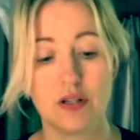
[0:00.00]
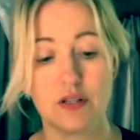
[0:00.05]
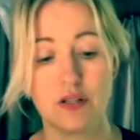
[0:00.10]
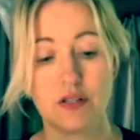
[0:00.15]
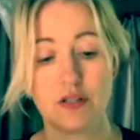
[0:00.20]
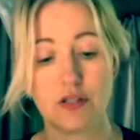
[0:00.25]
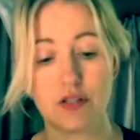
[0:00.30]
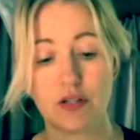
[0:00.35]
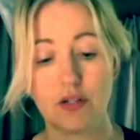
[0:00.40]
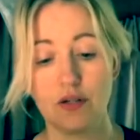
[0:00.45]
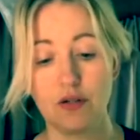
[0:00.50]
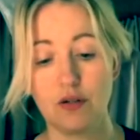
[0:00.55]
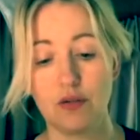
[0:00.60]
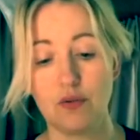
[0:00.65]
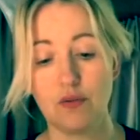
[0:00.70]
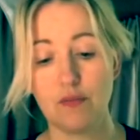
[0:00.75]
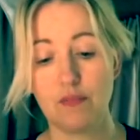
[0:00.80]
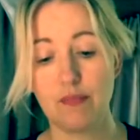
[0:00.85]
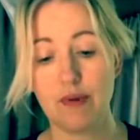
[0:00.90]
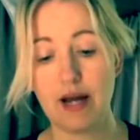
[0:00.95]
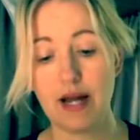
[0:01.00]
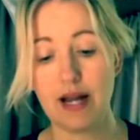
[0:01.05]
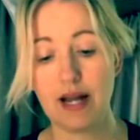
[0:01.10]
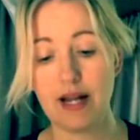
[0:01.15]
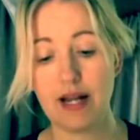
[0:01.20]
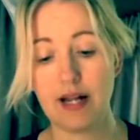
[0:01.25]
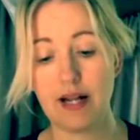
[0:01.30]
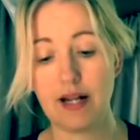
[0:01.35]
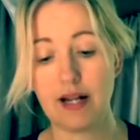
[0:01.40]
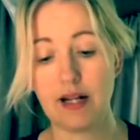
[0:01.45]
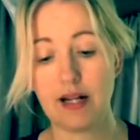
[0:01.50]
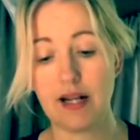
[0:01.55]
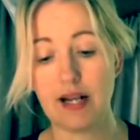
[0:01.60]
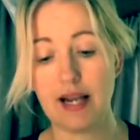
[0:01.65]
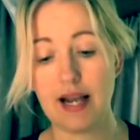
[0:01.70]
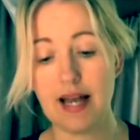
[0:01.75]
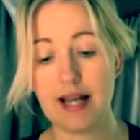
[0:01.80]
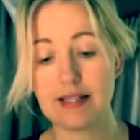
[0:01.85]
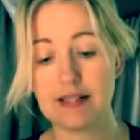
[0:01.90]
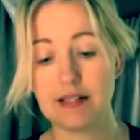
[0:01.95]
So my
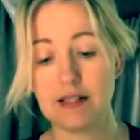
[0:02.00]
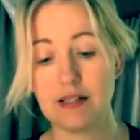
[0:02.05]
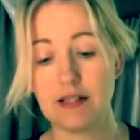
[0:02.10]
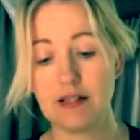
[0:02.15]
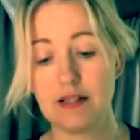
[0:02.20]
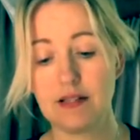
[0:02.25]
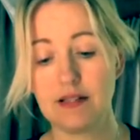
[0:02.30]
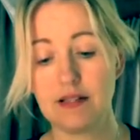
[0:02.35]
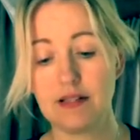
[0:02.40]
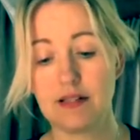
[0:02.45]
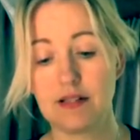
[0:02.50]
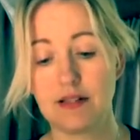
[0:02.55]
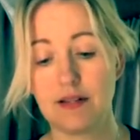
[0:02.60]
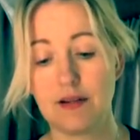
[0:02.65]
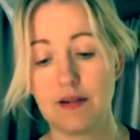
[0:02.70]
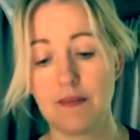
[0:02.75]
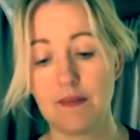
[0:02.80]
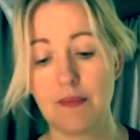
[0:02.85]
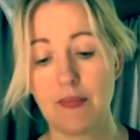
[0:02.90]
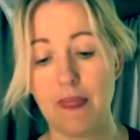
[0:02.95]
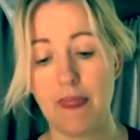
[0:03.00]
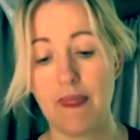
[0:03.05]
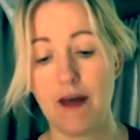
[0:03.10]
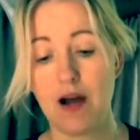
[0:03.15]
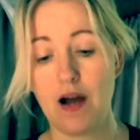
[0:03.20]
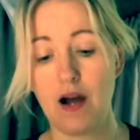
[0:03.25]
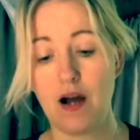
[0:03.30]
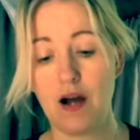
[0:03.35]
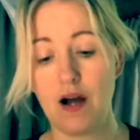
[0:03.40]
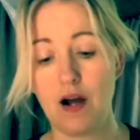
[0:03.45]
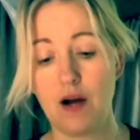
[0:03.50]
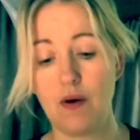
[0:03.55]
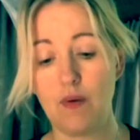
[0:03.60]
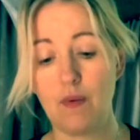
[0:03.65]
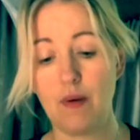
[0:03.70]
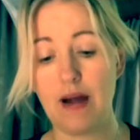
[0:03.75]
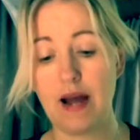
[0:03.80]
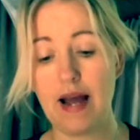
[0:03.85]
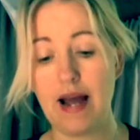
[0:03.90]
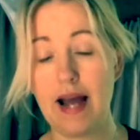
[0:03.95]
classes are
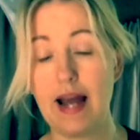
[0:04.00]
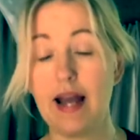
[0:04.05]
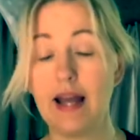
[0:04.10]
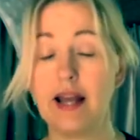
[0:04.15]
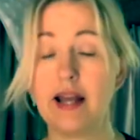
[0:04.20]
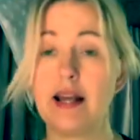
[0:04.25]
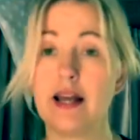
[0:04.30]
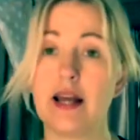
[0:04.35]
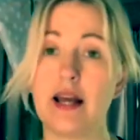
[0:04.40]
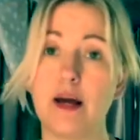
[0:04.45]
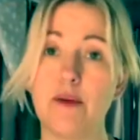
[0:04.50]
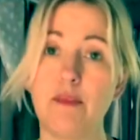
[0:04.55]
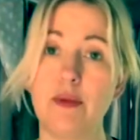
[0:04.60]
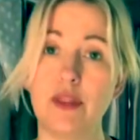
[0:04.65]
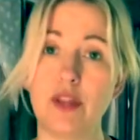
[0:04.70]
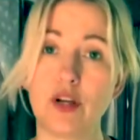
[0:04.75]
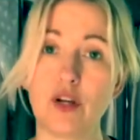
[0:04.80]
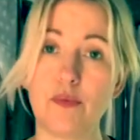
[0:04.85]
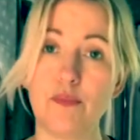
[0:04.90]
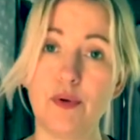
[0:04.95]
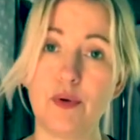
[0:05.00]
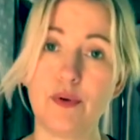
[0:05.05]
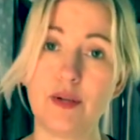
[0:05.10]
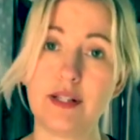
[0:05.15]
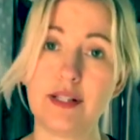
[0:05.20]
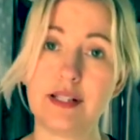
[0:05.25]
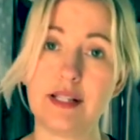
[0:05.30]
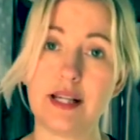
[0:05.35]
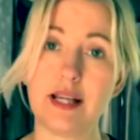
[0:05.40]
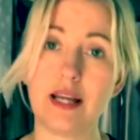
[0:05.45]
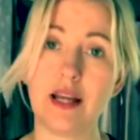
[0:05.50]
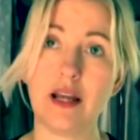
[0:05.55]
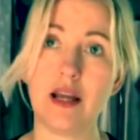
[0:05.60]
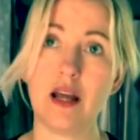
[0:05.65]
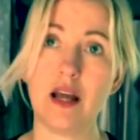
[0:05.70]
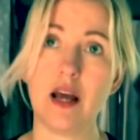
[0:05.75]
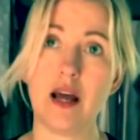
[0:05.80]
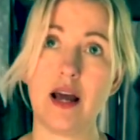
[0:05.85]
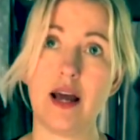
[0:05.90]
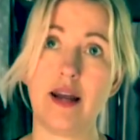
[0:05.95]
where I'm in the community
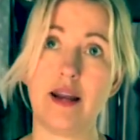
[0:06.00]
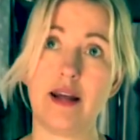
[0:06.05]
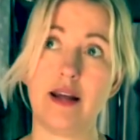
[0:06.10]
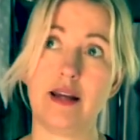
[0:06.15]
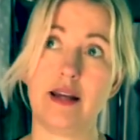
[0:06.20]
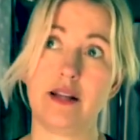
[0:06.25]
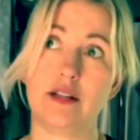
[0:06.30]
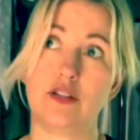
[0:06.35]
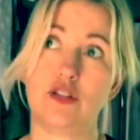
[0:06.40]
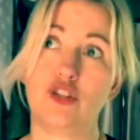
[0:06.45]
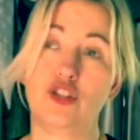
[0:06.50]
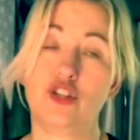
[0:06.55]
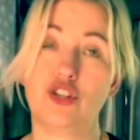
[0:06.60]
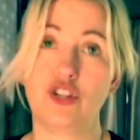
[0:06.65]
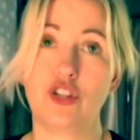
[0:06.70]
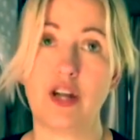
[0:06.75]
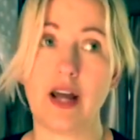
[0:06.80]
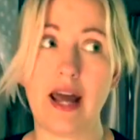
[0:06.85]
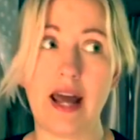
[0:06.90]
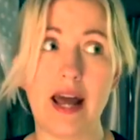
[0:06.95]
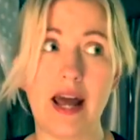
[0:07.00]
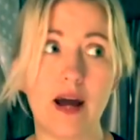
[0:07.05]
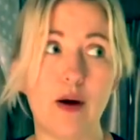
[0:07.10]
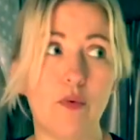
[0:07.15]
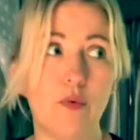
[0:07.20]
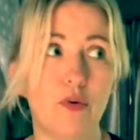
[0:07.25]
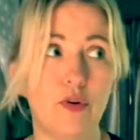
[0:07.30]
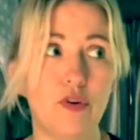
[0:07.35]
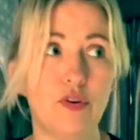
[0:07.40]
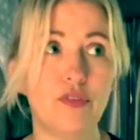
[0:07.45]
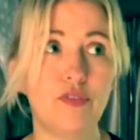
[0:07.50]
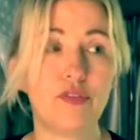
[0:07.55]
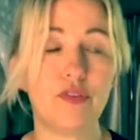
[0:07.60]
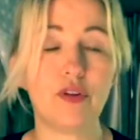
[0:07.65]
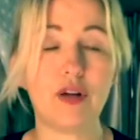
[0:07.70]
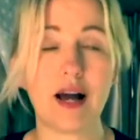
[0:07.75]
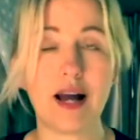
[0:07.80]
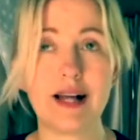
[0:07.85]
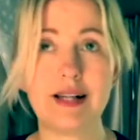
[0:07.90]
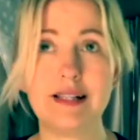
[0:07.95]
and I get to share
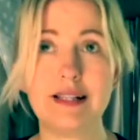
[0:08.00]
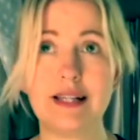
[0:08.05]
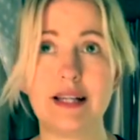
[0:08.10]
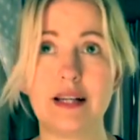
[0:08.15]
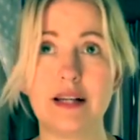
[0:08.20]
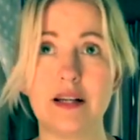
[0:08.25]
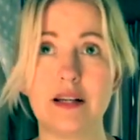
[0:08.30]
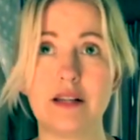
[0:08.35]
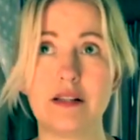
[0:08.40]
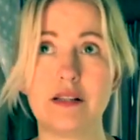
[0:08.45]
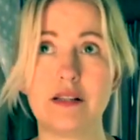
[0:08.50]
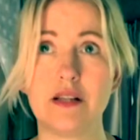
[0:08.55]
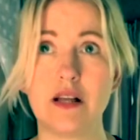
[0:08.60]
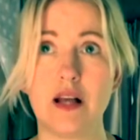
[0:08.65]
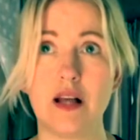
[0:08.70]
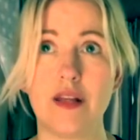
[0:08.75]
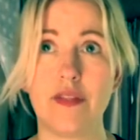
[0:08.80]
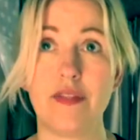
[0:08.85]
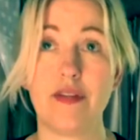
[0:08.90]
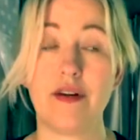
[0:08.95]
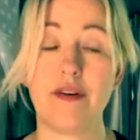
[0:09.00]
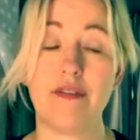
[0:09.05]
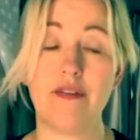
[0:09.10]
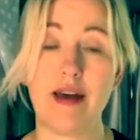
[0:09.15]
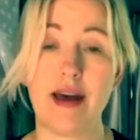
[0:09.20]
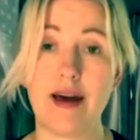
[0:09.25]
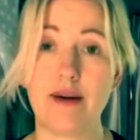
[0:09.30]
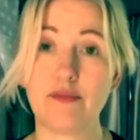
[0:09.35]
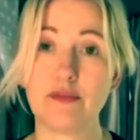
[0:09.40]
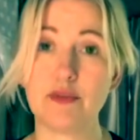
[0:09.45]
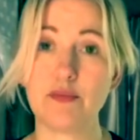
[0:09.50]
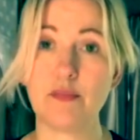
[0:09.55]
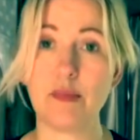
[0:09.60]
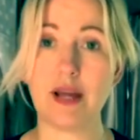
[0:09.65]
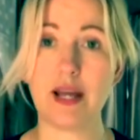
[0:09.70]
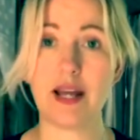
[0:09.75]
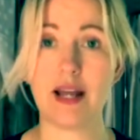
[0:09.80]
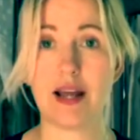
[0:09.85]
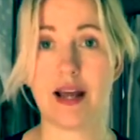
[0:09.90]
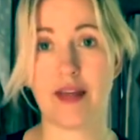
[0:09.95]
wonderful ideas that have helped
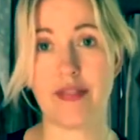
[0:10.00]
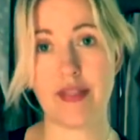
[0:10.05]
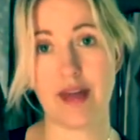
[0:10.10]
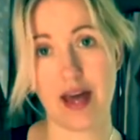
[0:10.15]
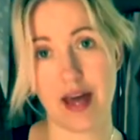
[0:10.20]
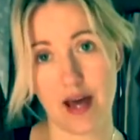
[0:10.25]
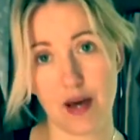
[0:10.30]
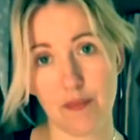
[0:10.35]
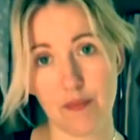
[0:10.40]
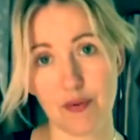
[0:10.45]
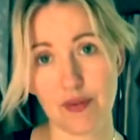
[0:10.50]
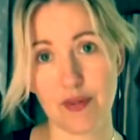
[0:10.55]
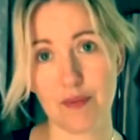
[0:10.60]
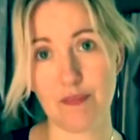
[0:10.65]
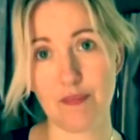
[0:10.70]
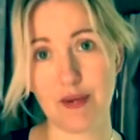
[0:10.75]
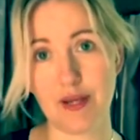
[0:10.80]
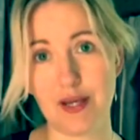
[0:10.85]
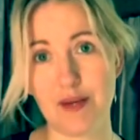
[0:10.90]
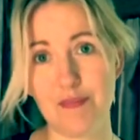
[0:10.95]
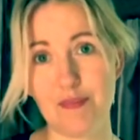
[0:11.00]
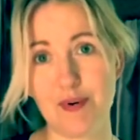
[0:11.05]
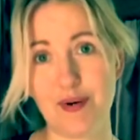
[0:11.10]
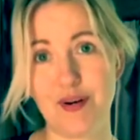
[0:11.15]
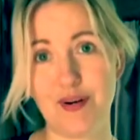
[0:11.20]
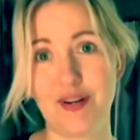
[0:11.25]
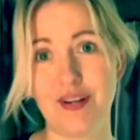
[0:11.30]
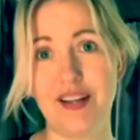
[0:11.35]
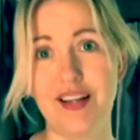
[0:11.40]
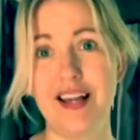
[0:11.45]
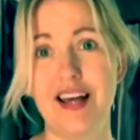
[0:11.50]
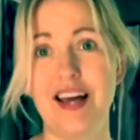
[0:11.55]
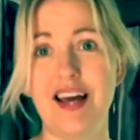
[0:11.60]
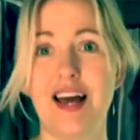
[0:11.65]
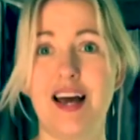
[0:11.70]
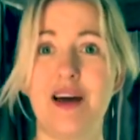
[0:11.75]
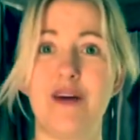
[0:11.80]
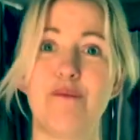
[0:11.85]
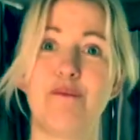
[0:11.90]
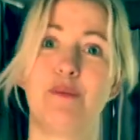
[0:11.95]
me and that help other people,
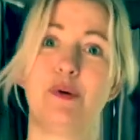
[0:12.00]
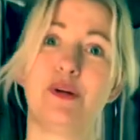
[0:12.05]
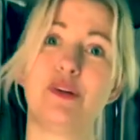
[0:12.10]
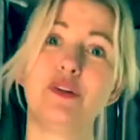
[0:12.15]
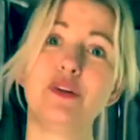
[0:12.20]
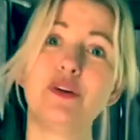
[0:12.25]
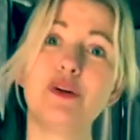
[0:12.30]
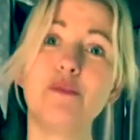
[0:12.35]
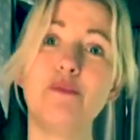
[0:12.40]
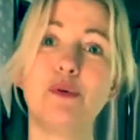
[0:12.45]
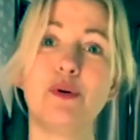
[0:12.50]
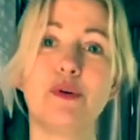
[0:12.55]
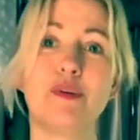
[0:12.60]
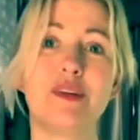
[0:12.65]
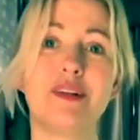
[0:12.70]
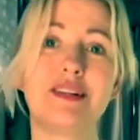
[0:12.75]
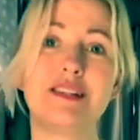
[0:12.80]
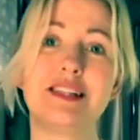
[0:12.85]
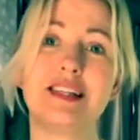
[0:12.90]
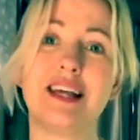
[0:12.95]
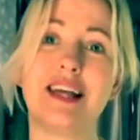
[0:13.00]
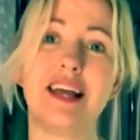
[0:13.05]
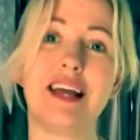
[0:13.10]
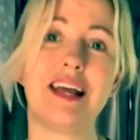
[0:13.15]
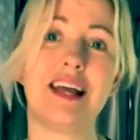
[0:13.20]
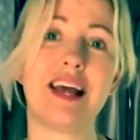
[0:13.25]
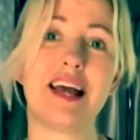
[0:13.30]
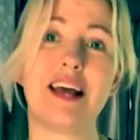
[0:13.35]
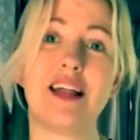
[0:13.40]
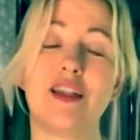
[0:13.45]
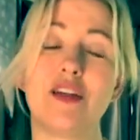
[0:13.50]
and build a community, get